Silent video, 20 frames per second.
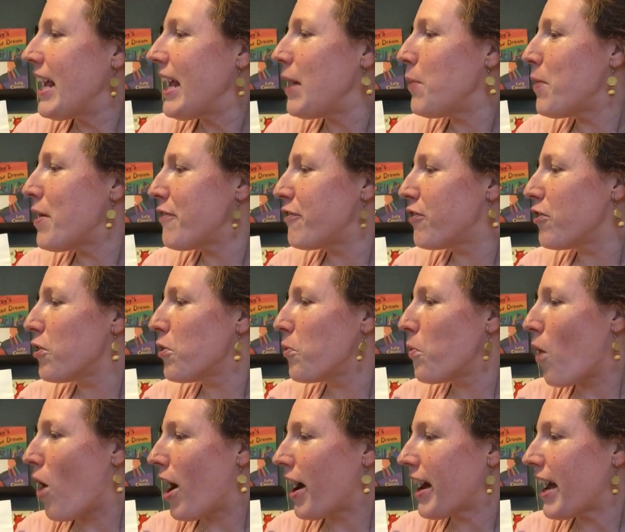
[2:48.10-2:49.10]
He went for a
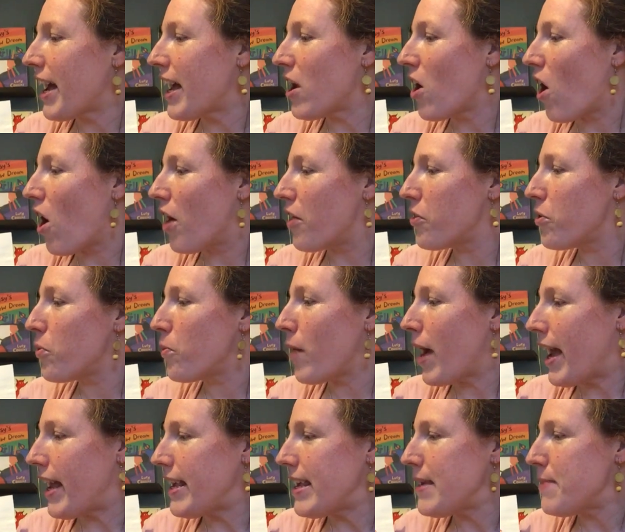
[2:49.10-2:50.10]
walk, and on the
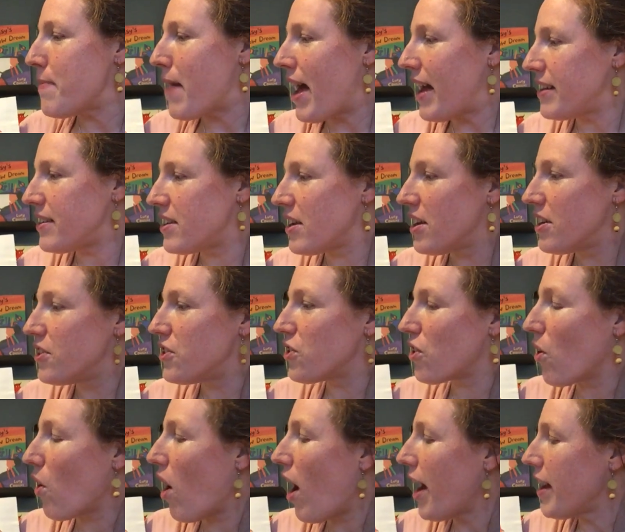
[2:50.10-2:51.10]
way he met
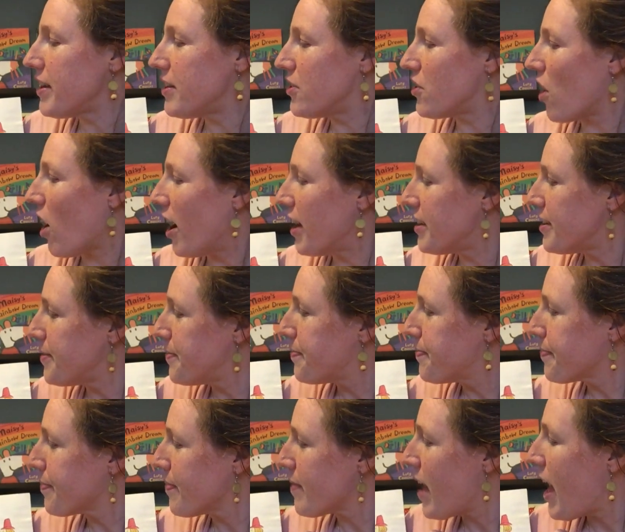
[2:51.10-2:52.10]
Skohottentot.
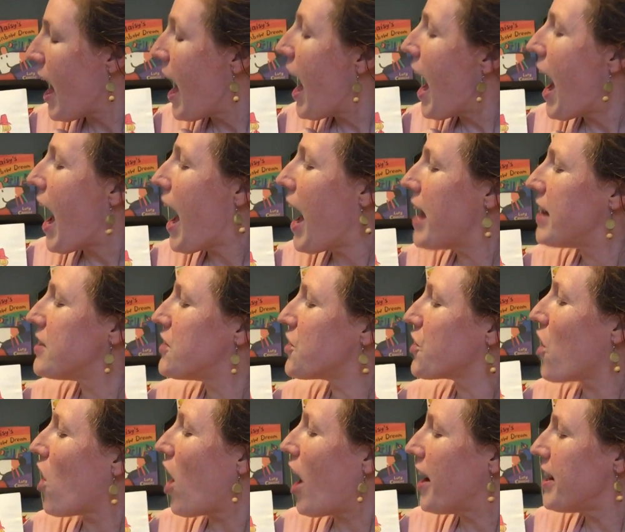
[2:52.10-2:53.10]
And
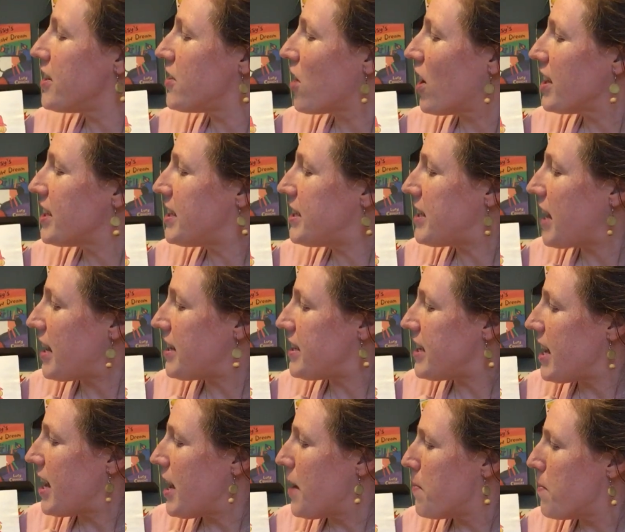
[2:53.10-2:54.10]
Skohottentot said
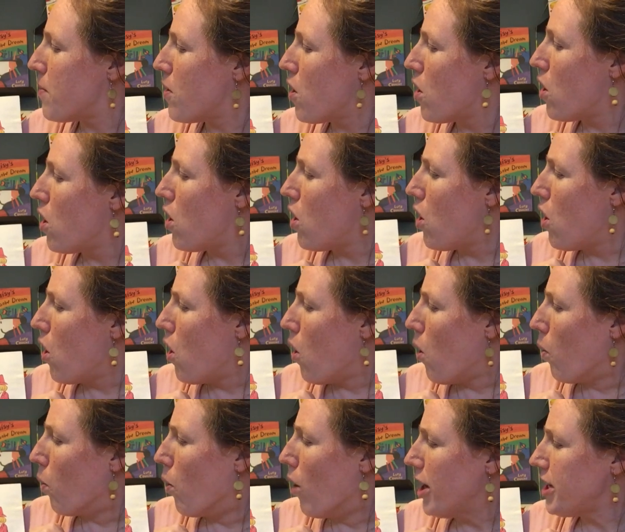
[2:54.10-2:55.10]
to him,
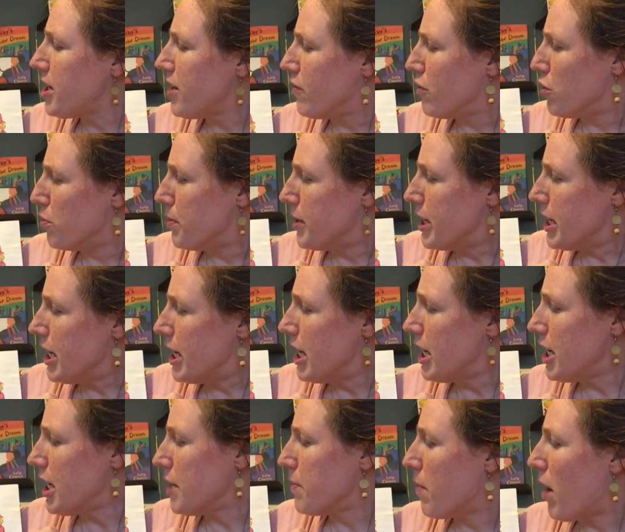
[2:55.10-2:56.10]
what have you been
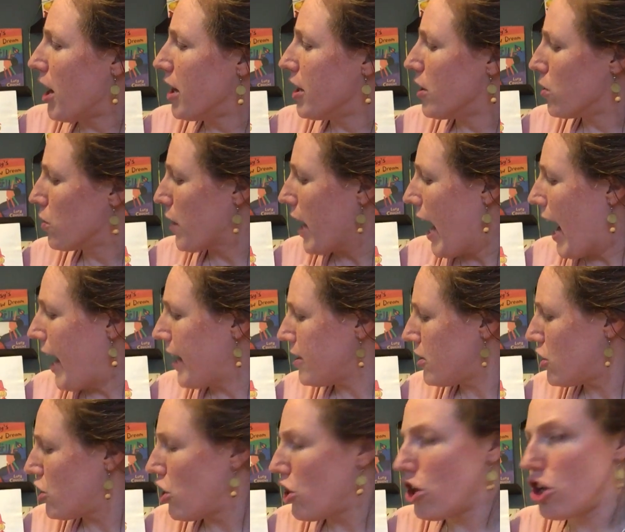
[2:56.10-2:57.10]
eating, my little
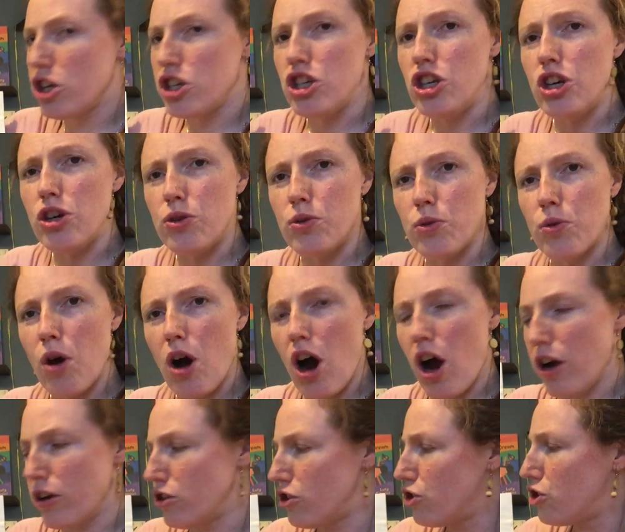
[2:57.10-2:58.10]
cat? You
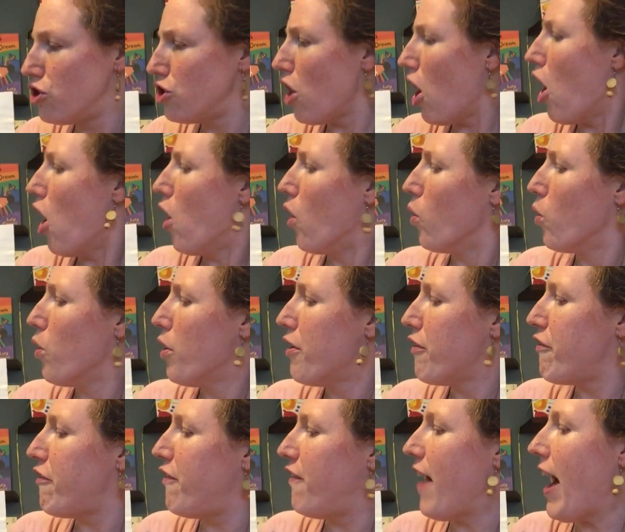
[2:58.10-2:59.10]
are so
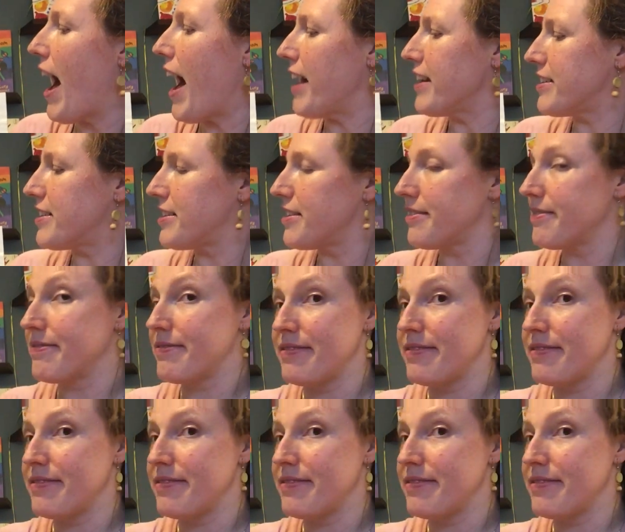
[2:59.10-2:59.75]
fat.